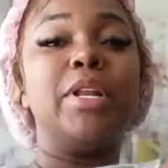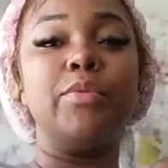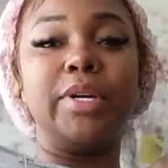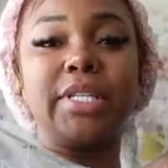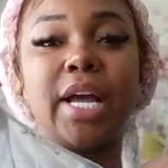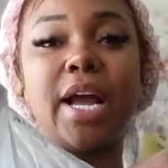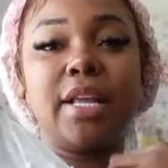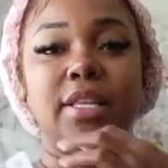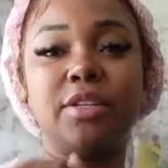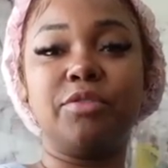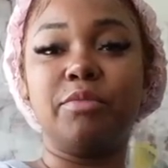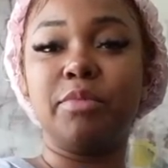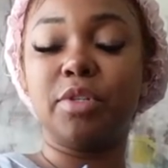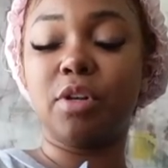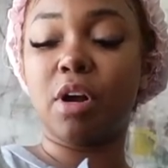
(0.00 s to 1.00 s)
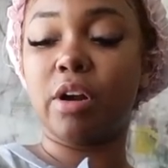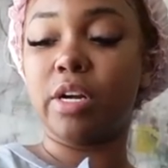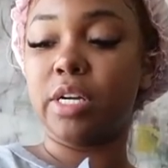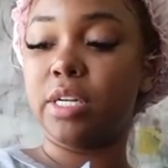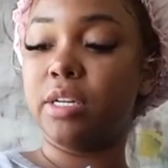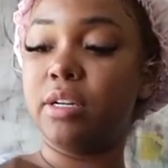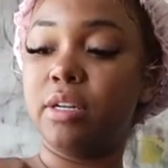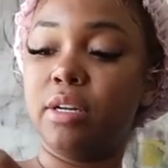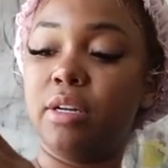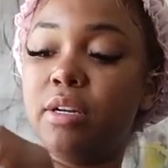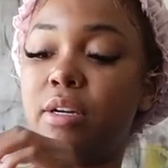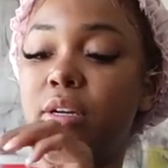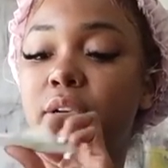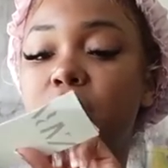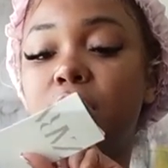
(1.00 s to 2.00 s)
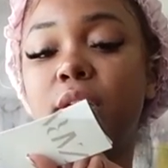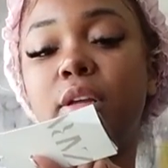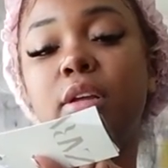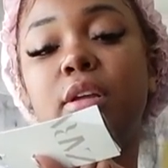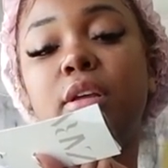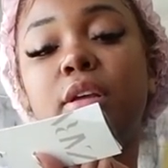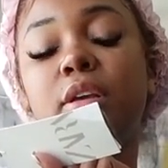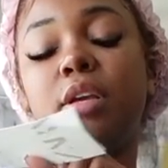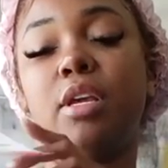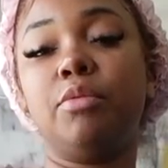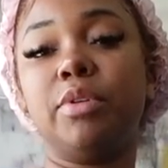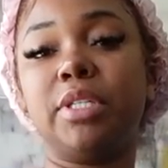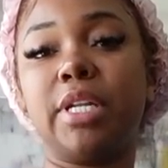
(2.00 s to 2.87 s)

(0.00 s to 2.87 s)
anyways, I got this from Zara. It was